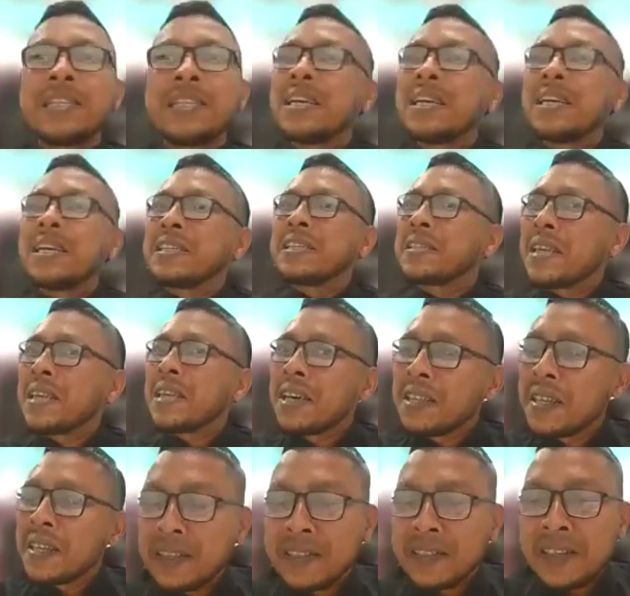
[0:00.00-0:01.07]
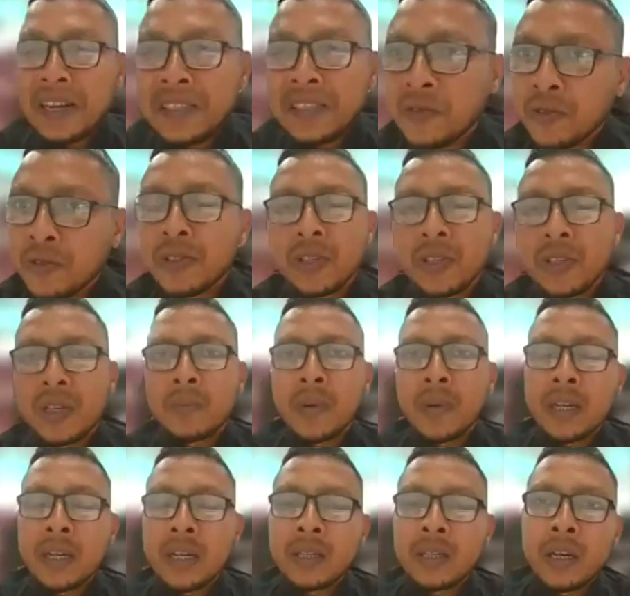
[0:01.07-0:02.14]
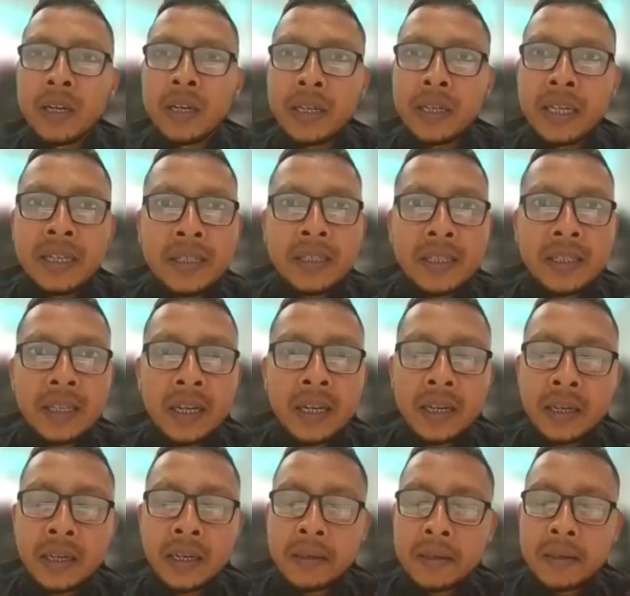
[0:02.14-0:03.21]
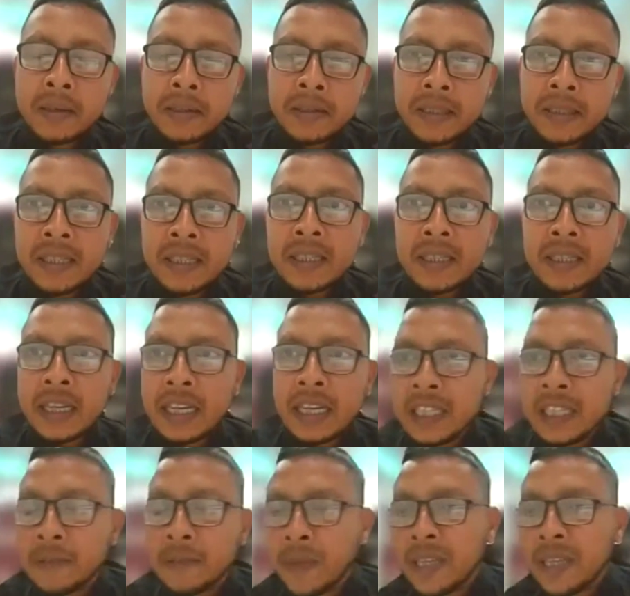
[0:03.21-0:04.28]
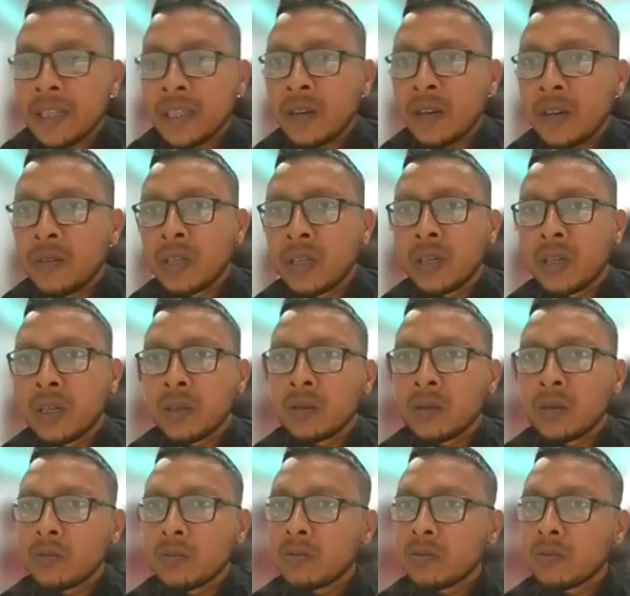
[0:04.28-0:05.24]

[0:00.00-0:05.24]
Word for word: Yes, uh, the result is good, uh, but uh, it uh, didn't expect our